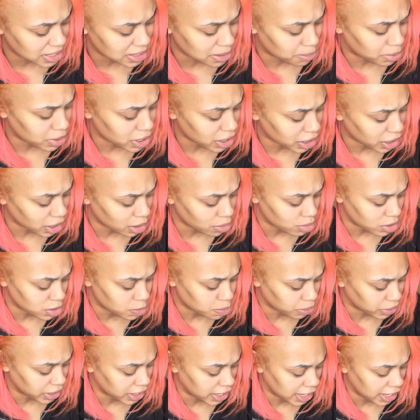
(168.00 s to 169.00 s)
of booking was
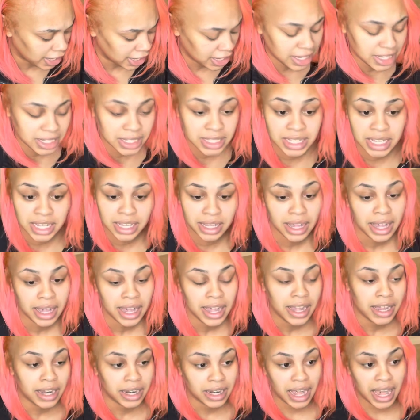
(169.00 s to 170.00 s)
pretty easy.
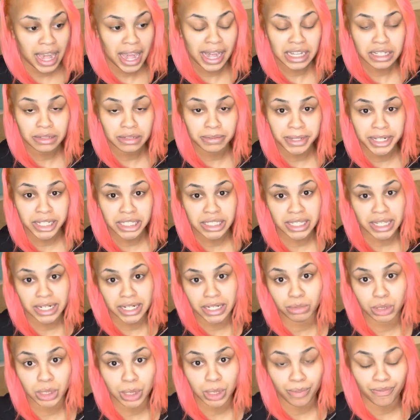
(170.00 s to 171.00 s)
They asked me to send
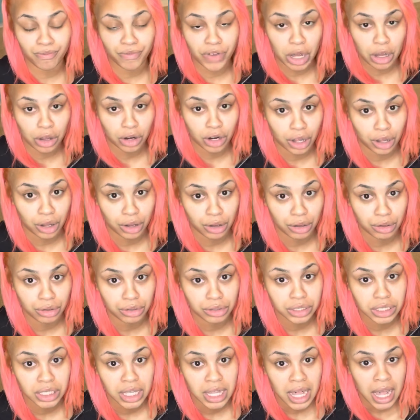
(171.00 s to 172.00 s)
them some
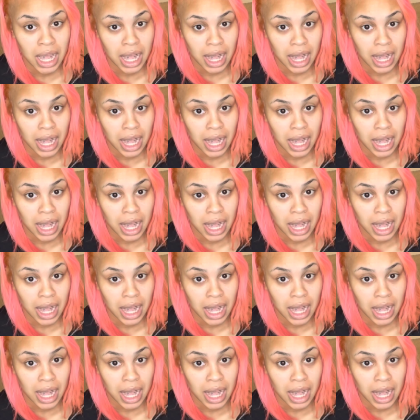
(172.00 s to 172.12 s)
photos.